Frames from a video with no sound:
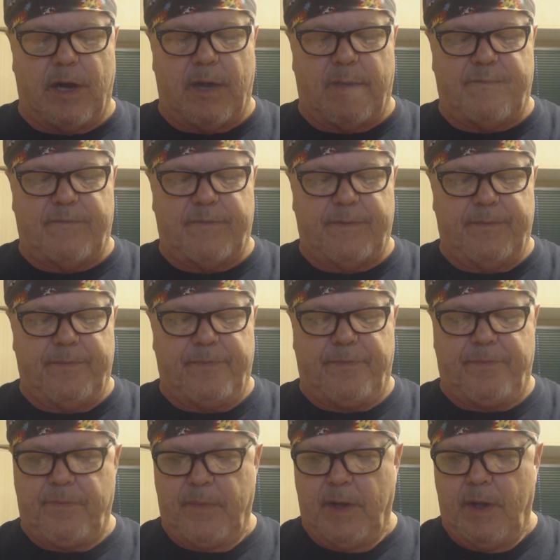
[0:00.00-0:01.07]
off.
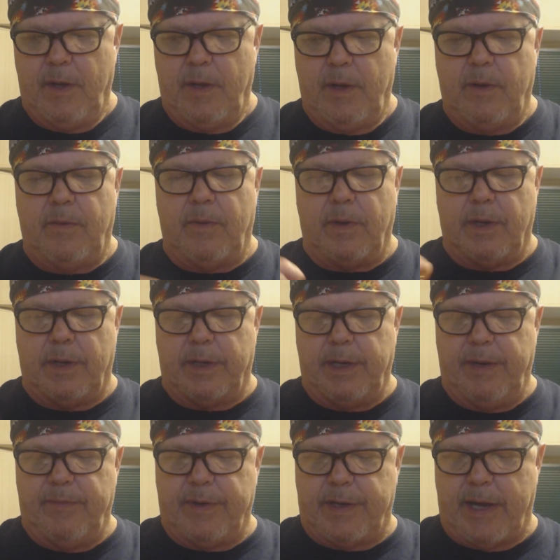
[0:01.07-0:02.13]
We're going to
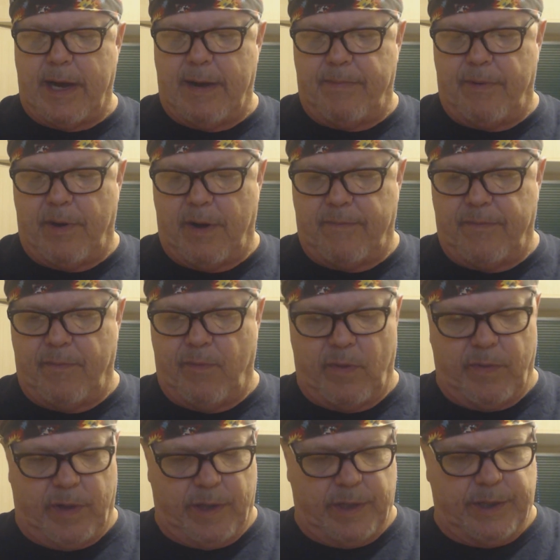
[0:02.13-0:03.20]
leave the top off. And
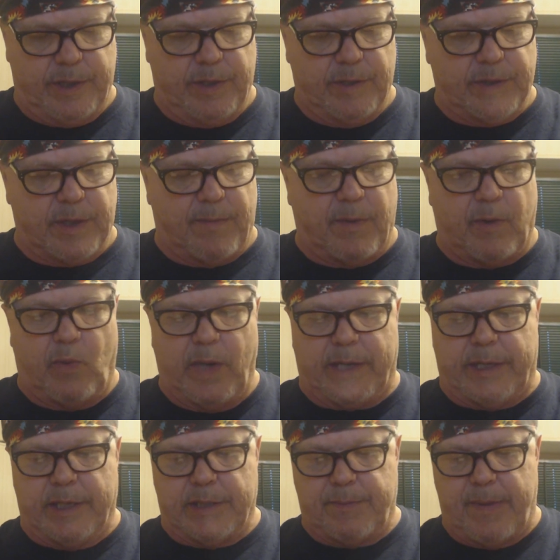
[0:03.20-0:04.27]
what we're going to do is I'm going to
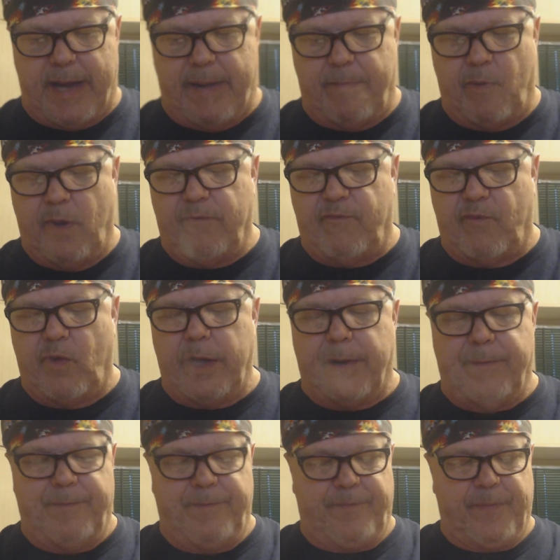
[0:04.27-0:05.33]
wick this bad boy for
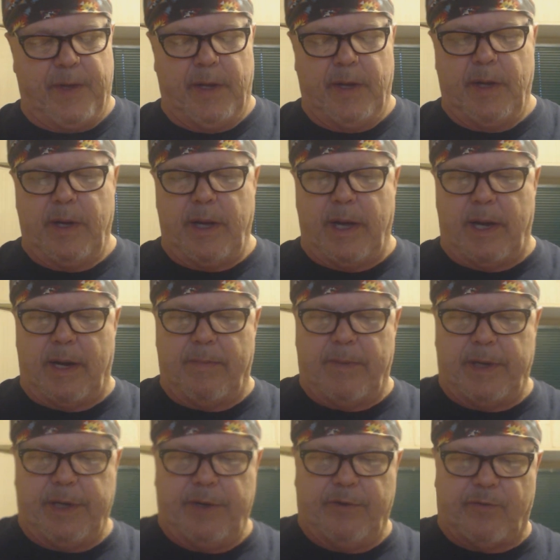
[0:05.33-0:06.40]
you. And I'm
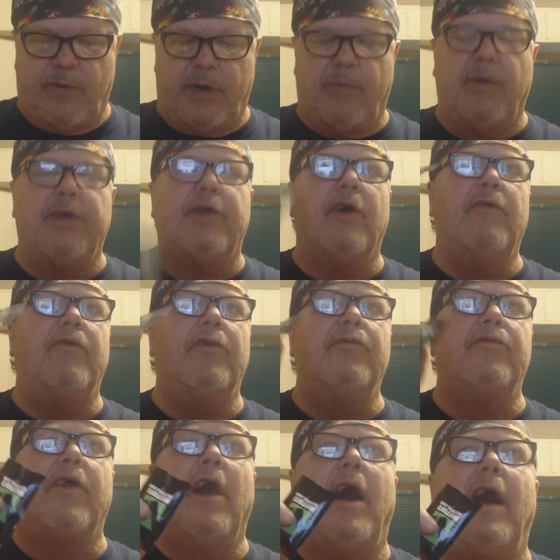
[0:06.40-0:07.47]
going to use one of
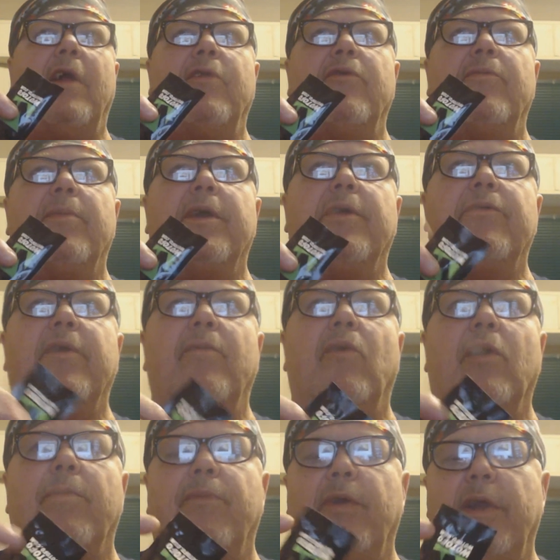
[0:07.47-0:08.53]
Wotofo's cottons because they work